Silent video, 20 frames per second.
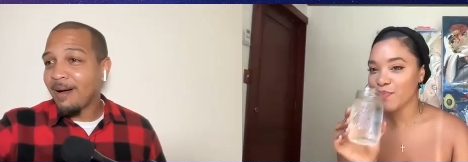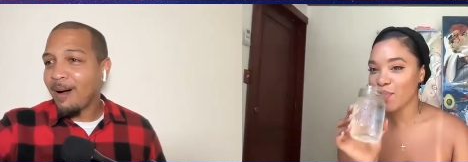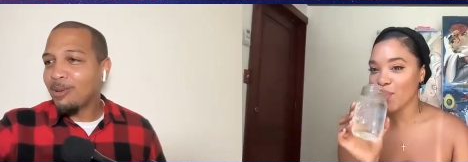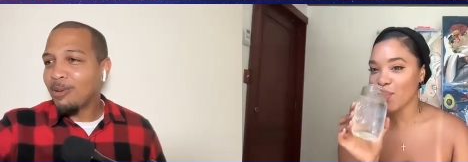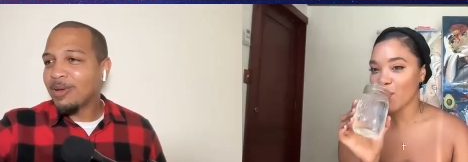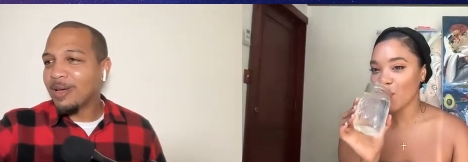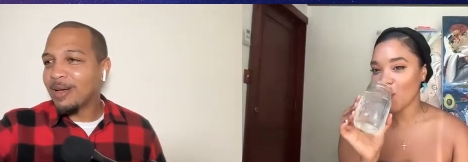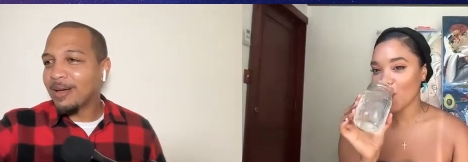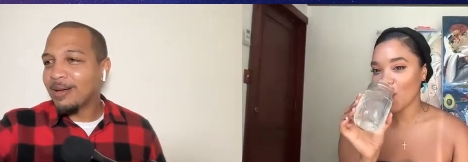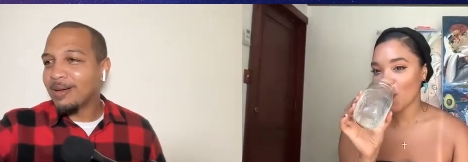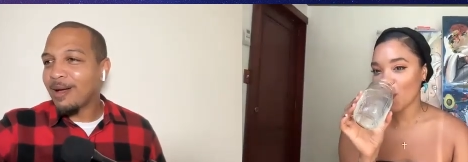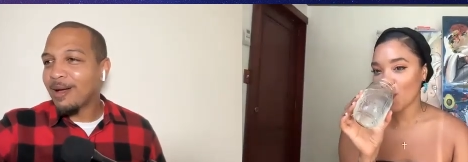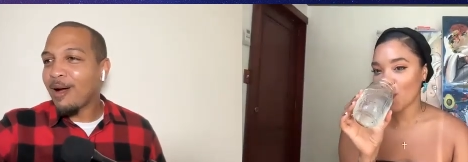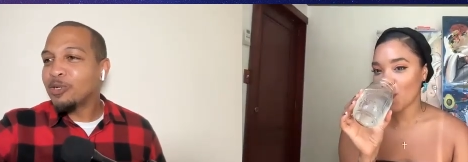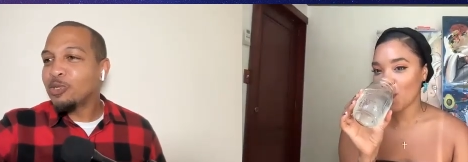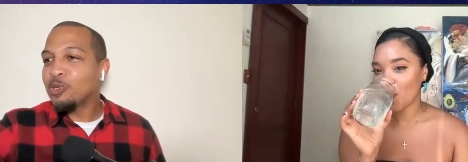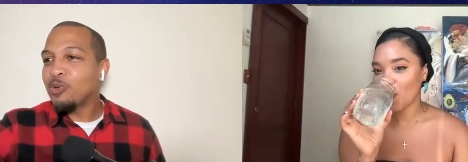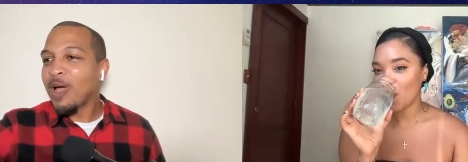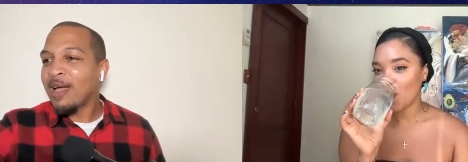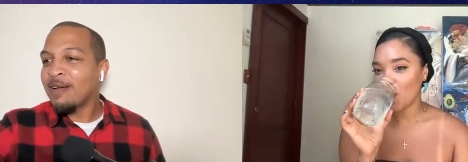Speaker 1: Okay. Or
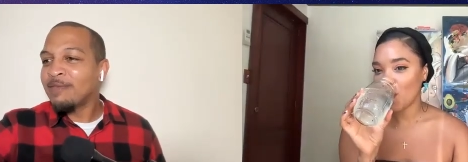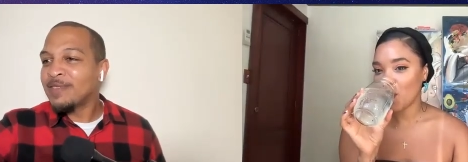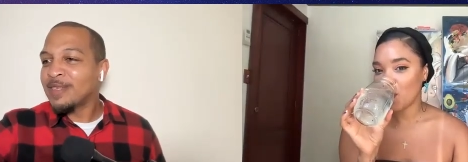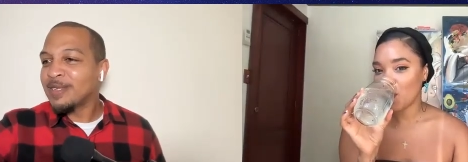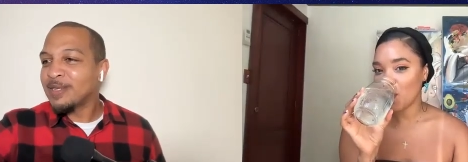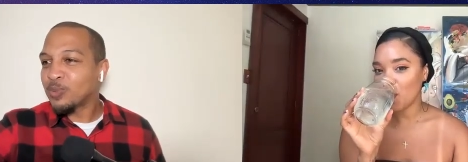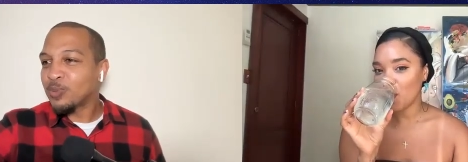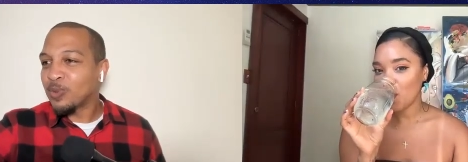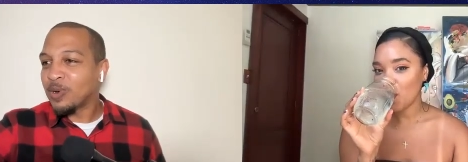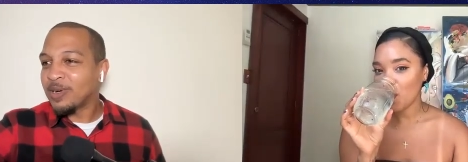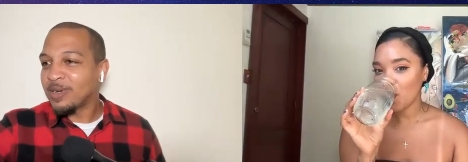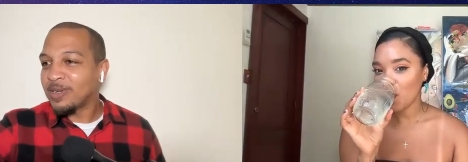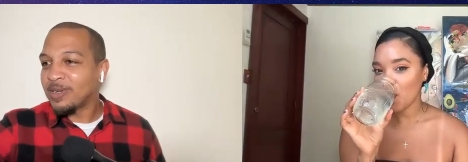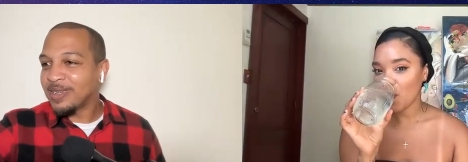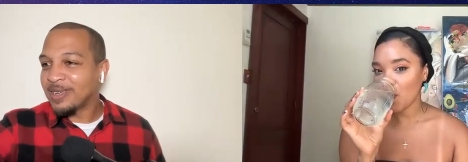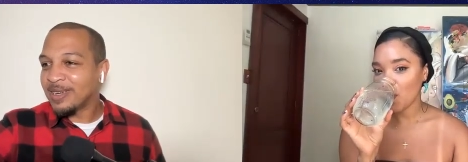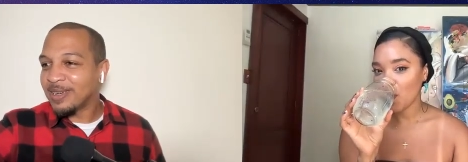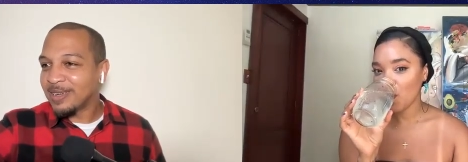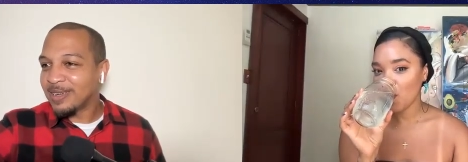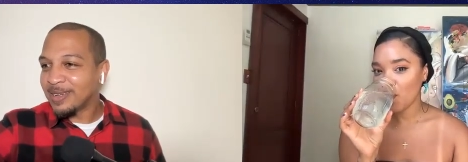you have this
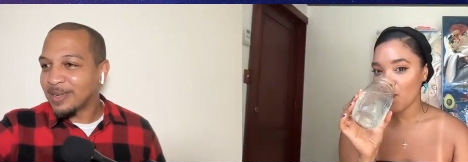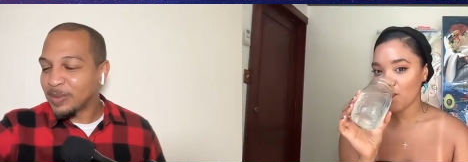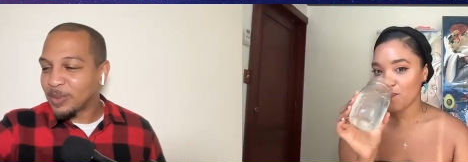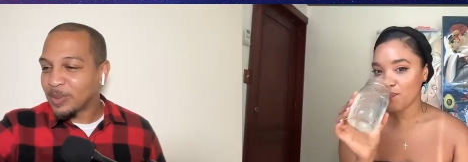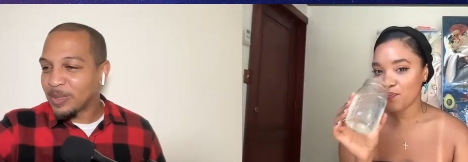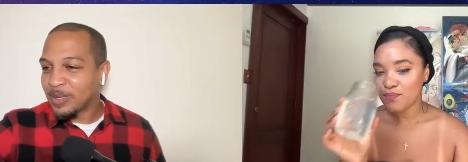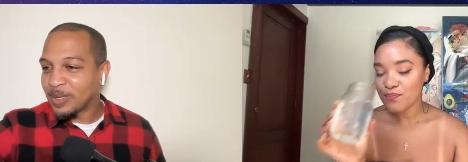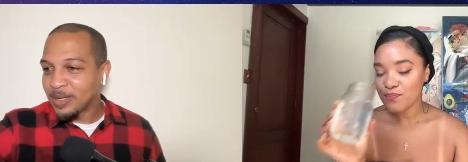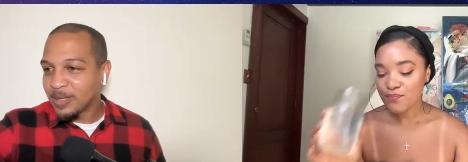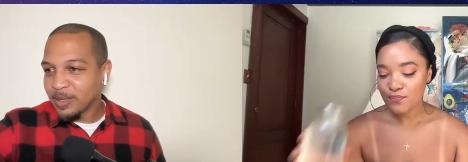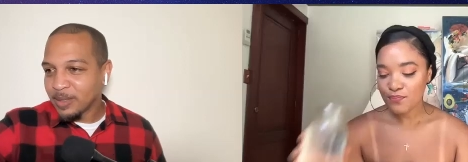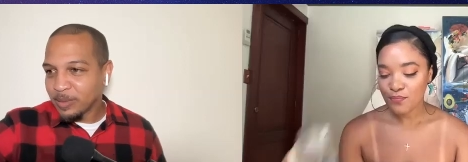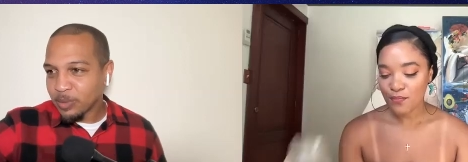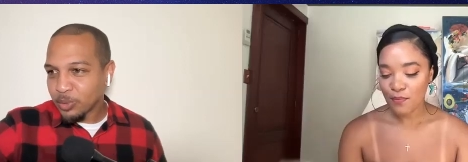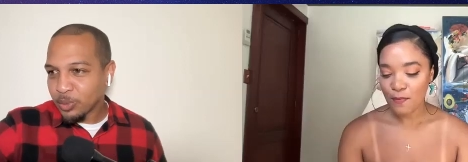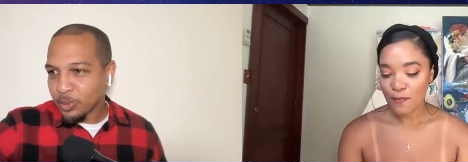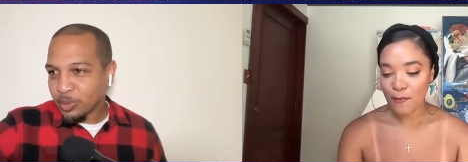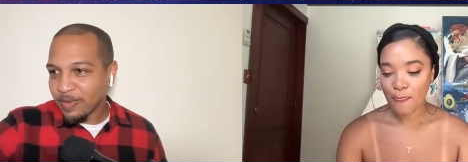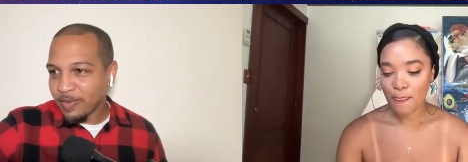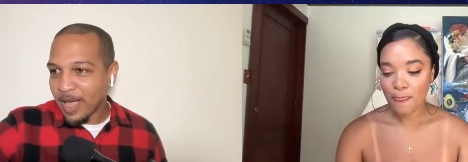one uh,
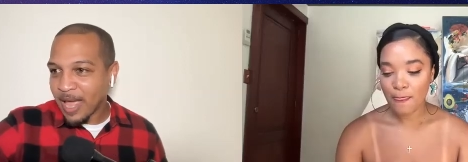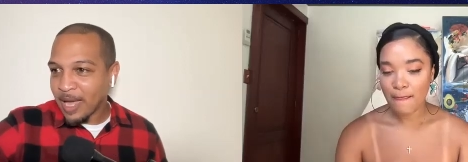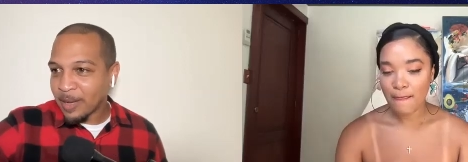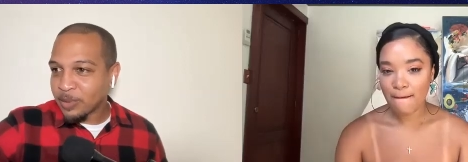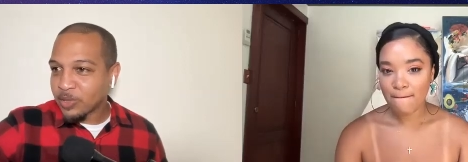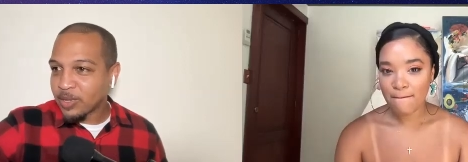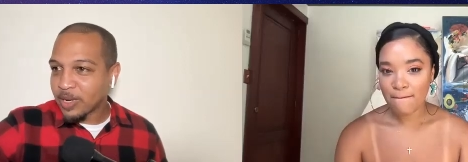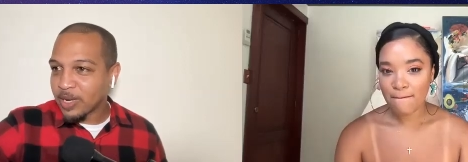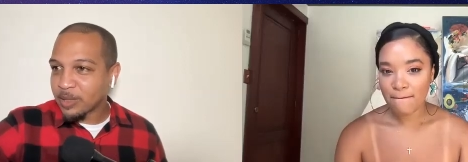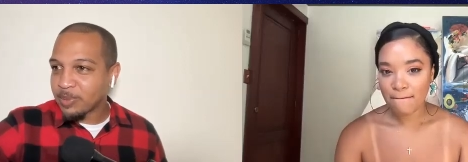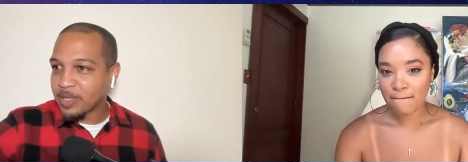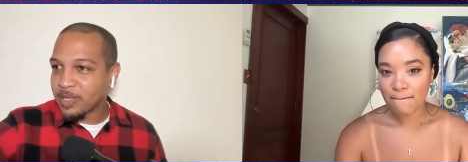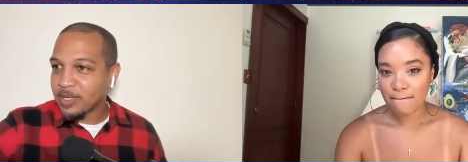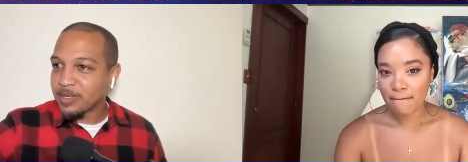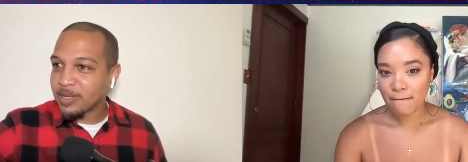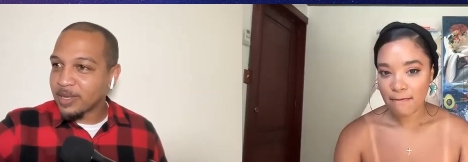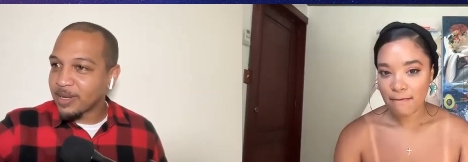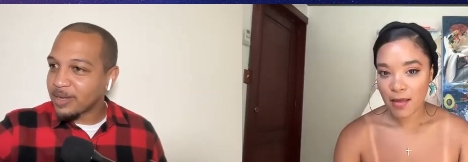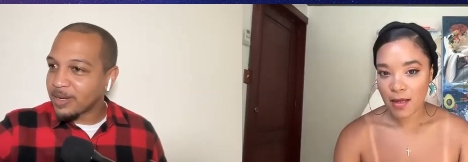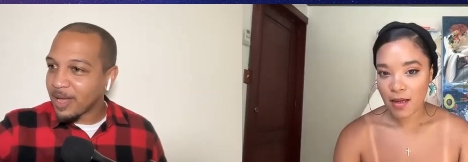sort of abstract
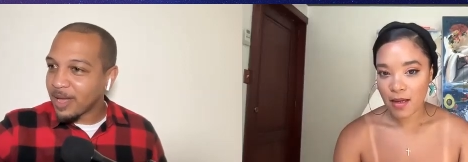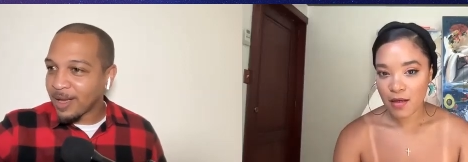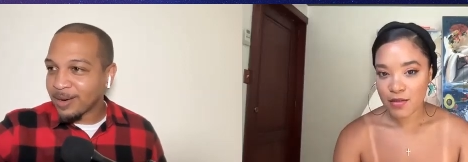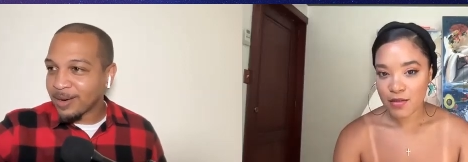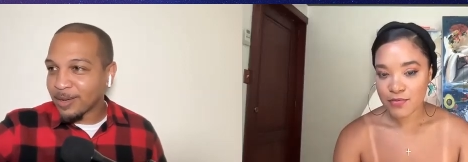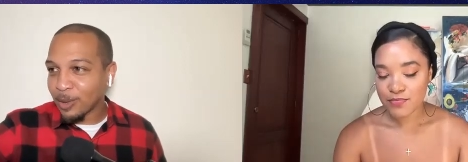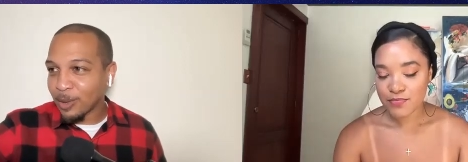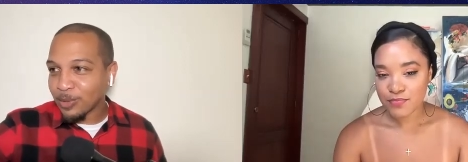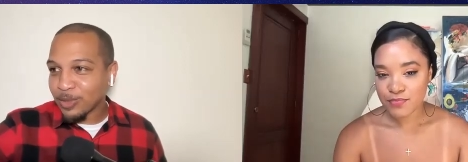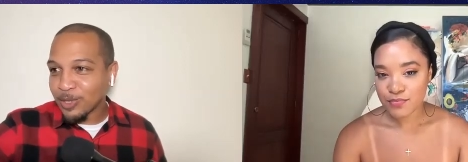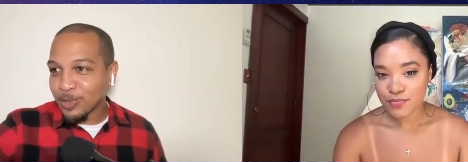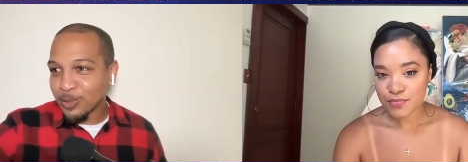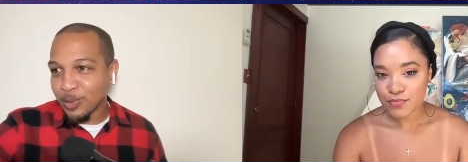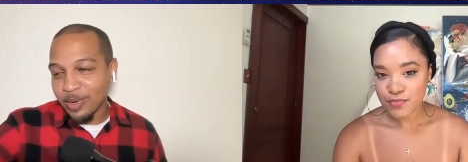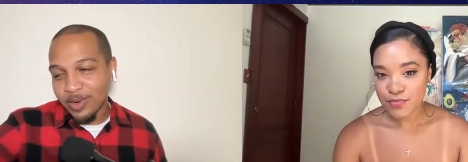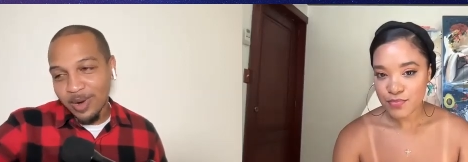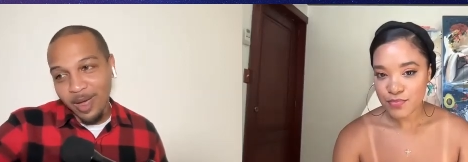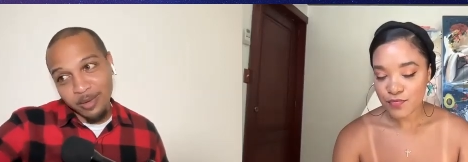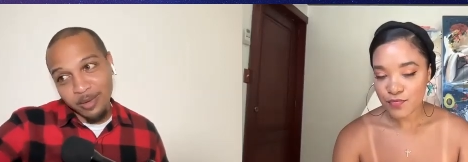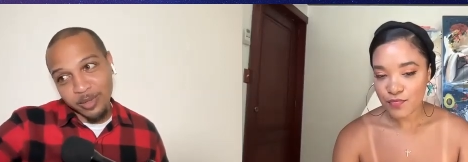piece that I don't know. This
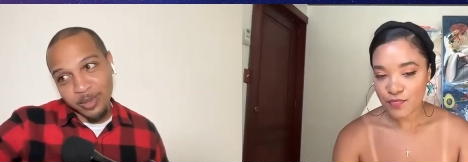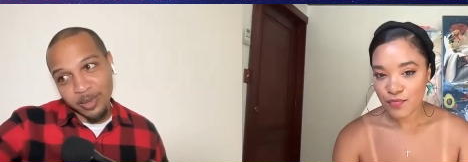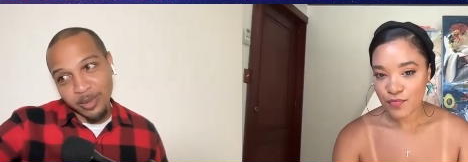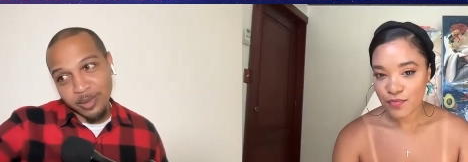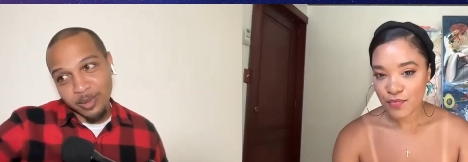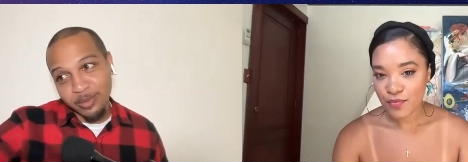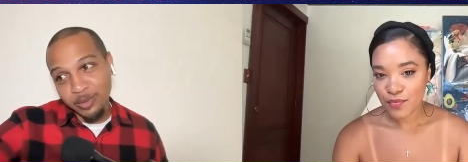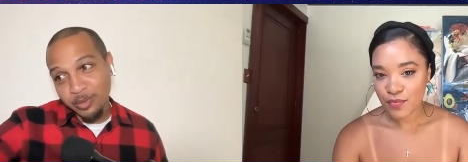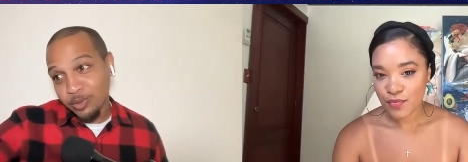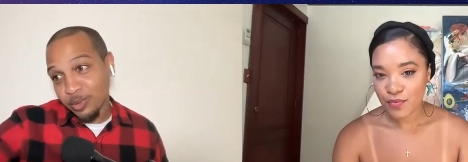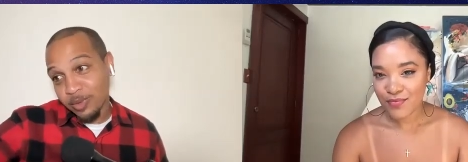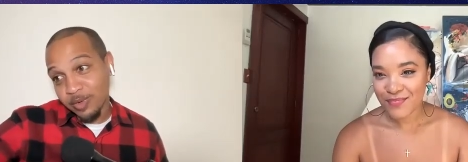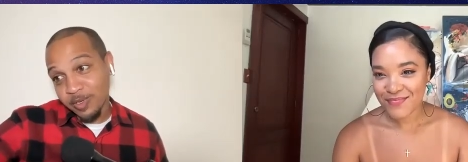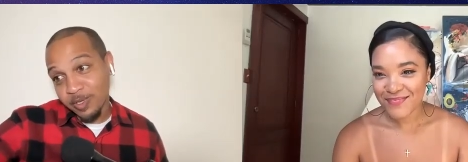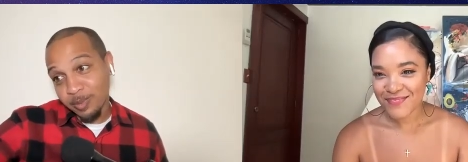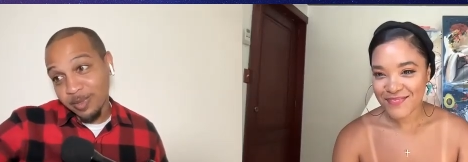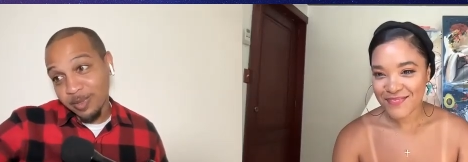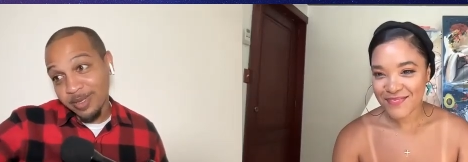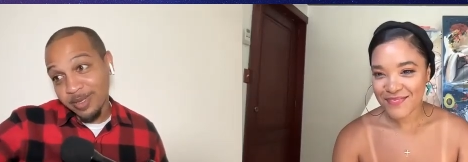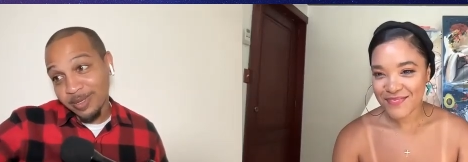one also sort of
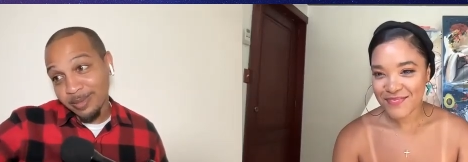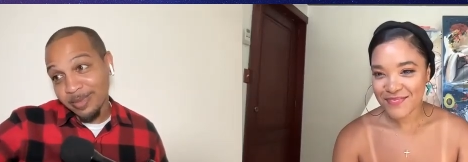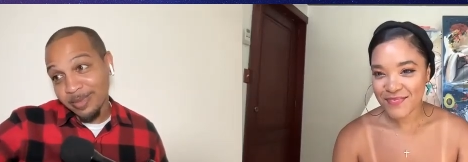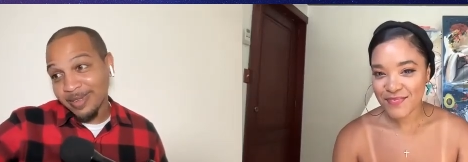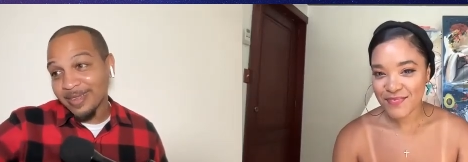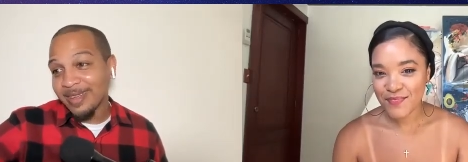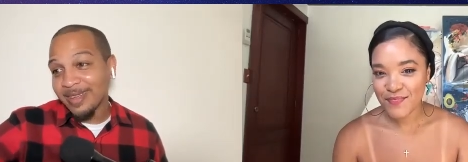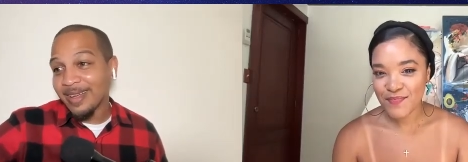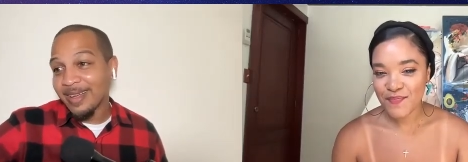speaks to me.